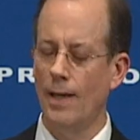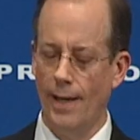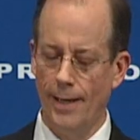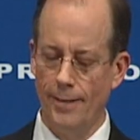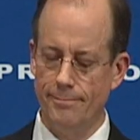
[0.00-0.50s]

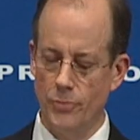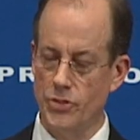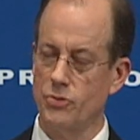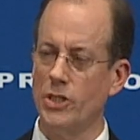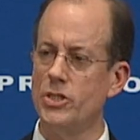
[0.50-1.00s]
um,
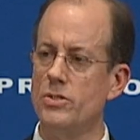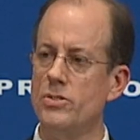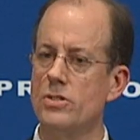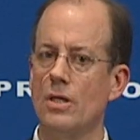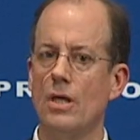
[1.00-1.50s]

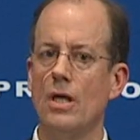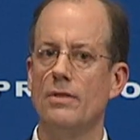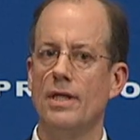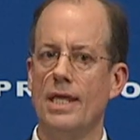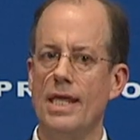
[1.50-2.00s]
restrictions
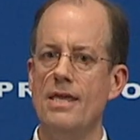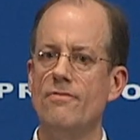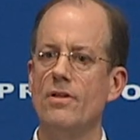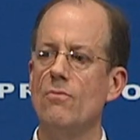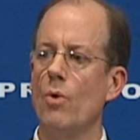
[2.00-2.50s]
than
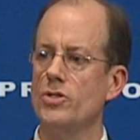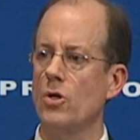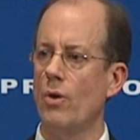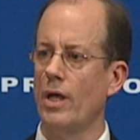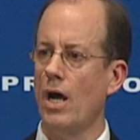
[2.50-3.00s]
even what's
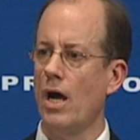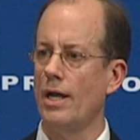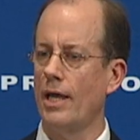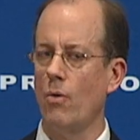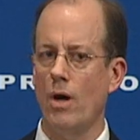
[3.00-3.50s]
going on
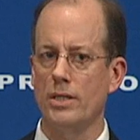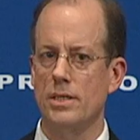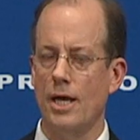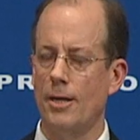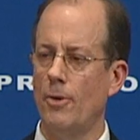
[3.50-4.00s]
at
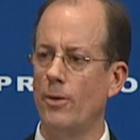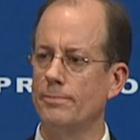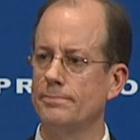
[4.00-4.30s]
Guantanamo.